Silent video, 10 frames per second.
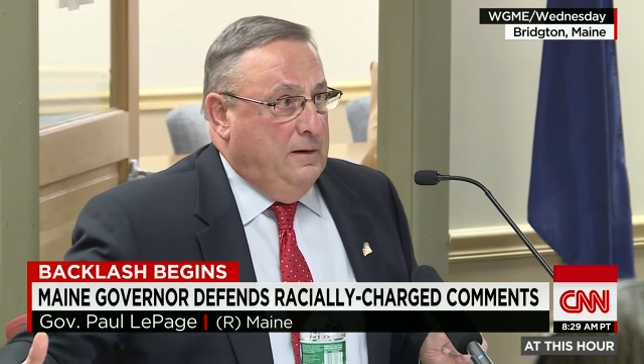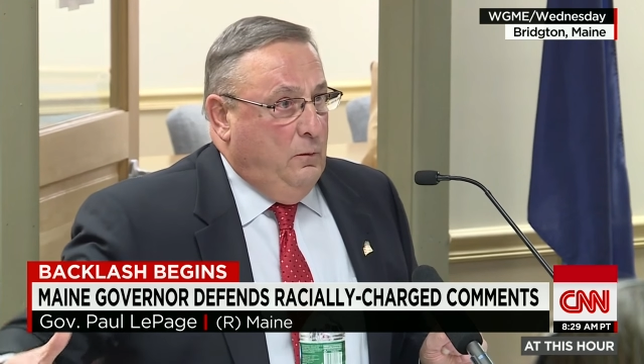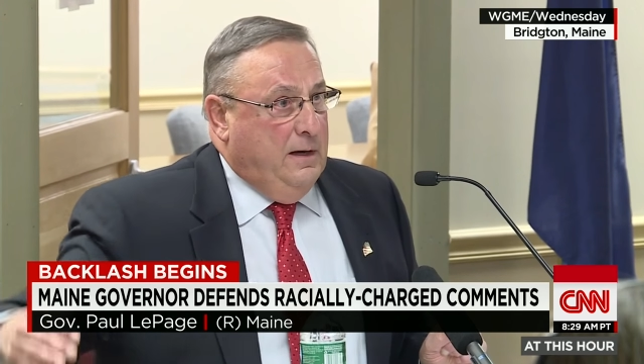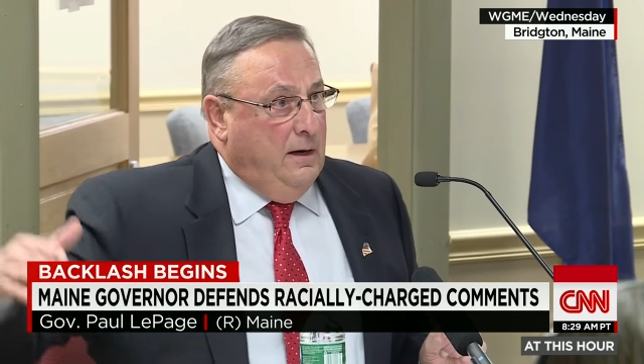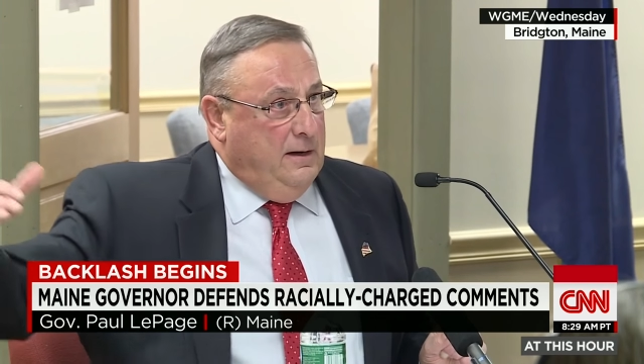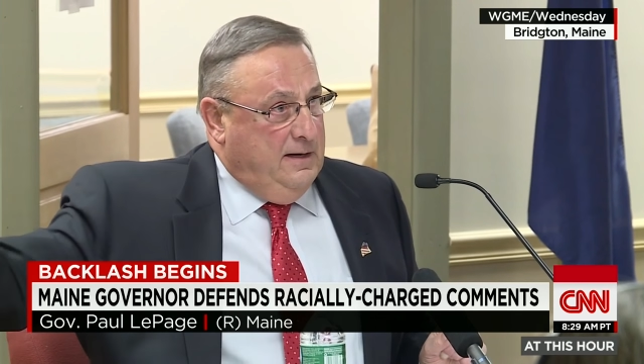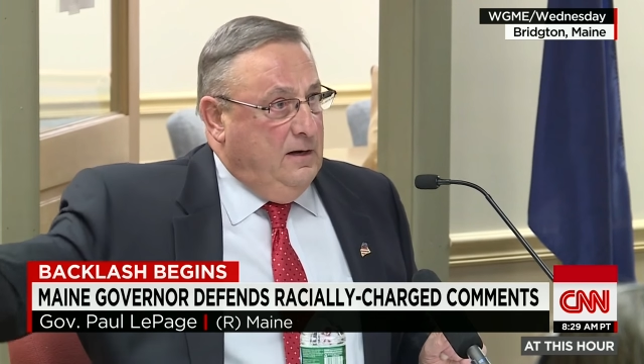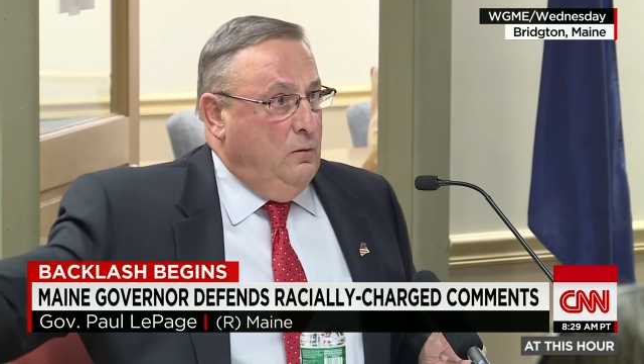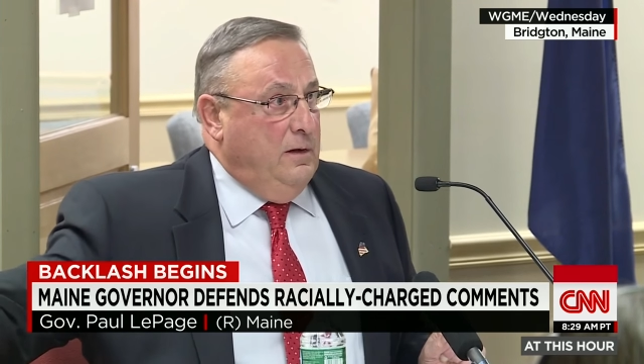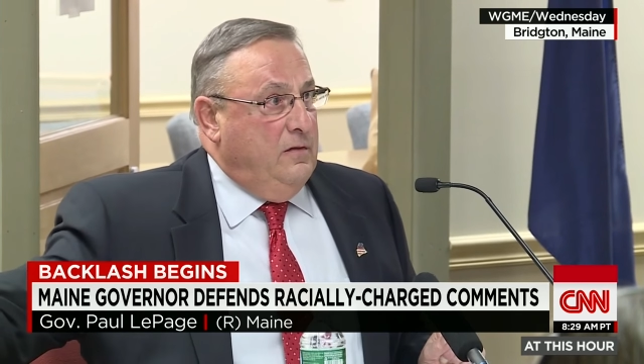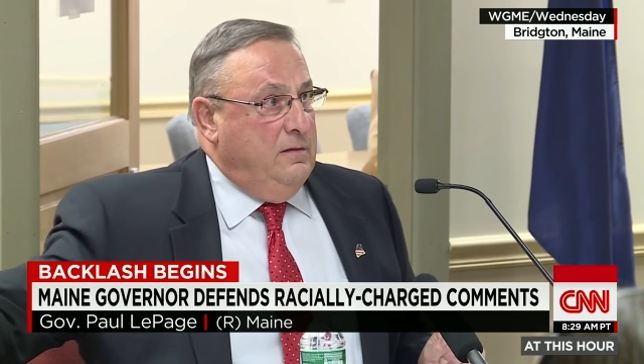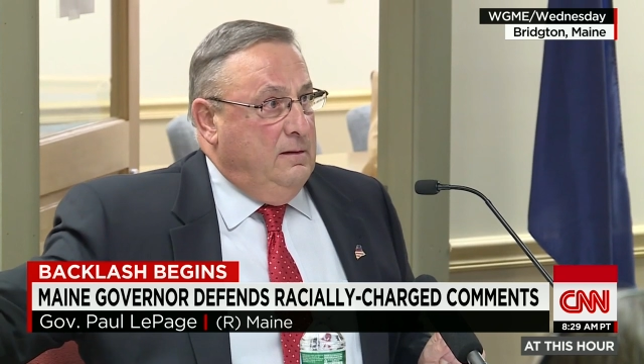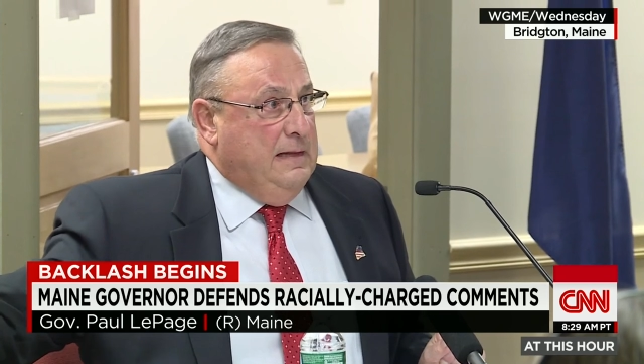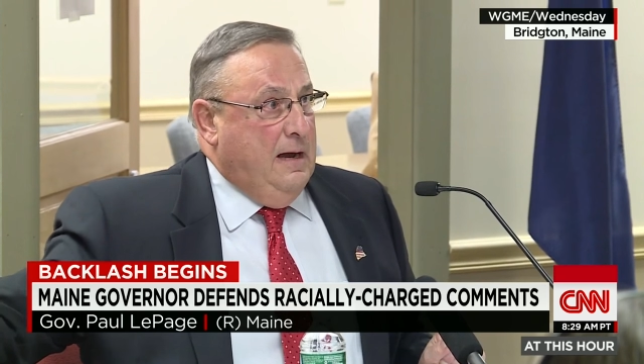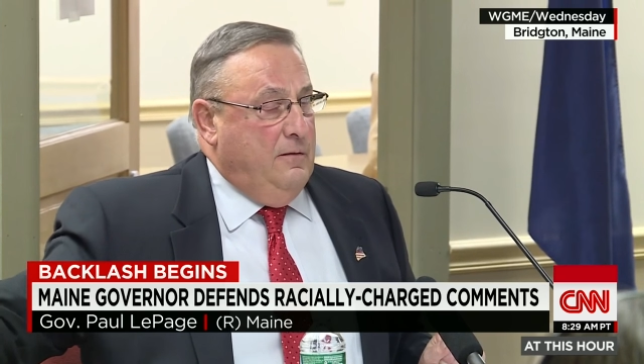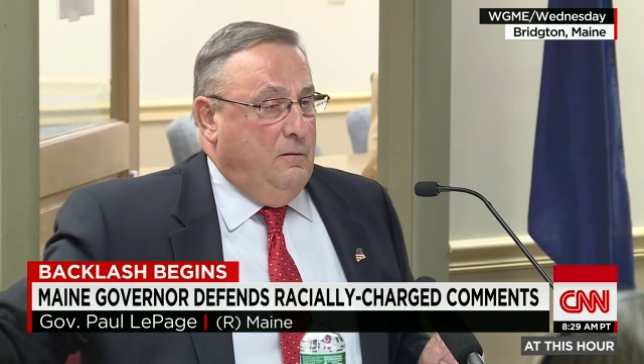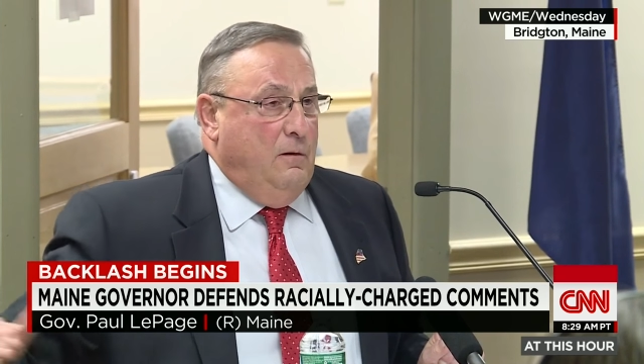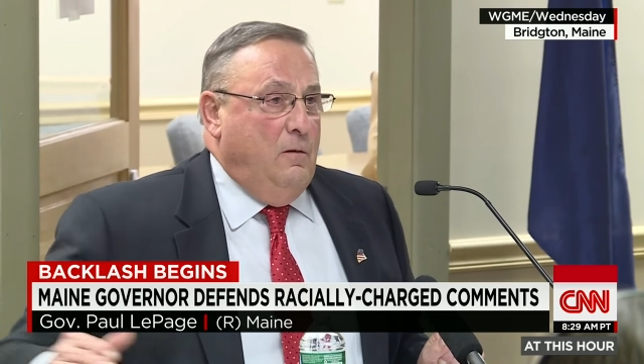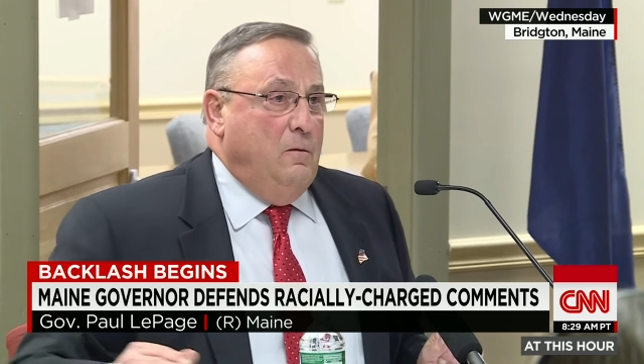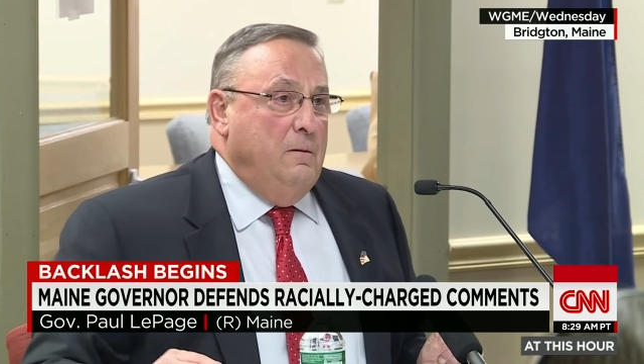that we have got to deal with down the
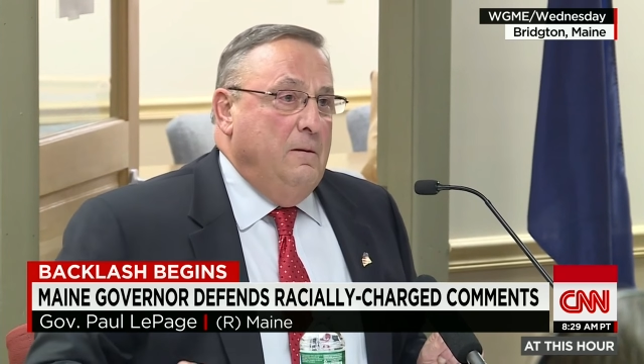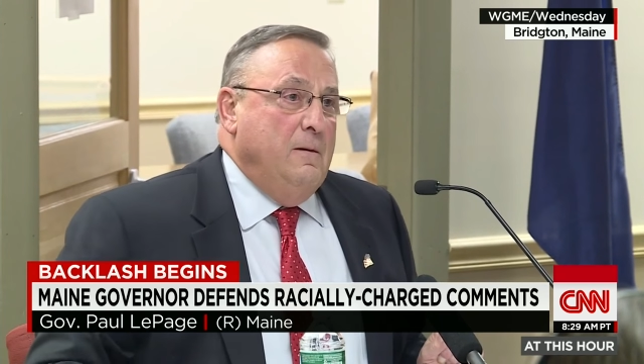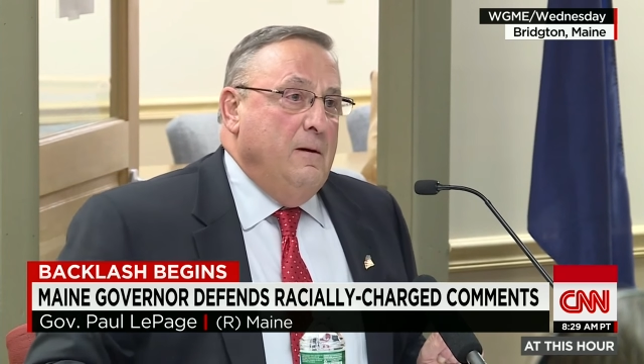road.